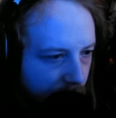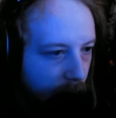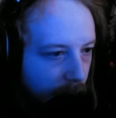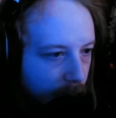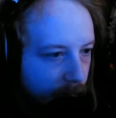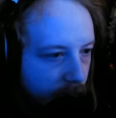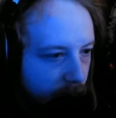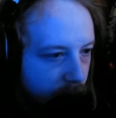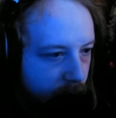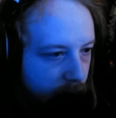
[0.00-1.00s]
There you go.
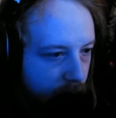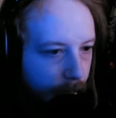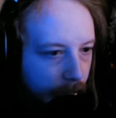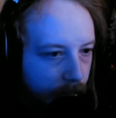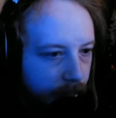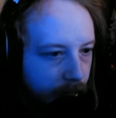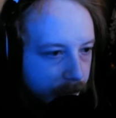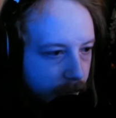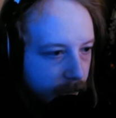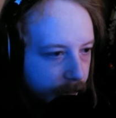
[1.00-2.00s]
Deleted. There you go.
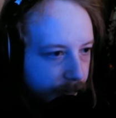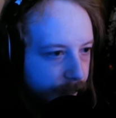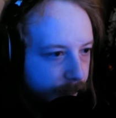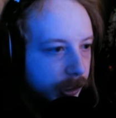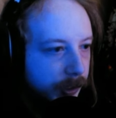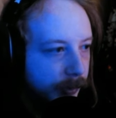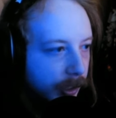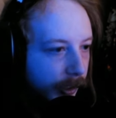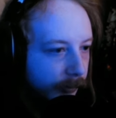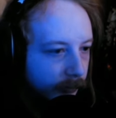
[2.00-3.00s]
Easy clean out. Besides me dying.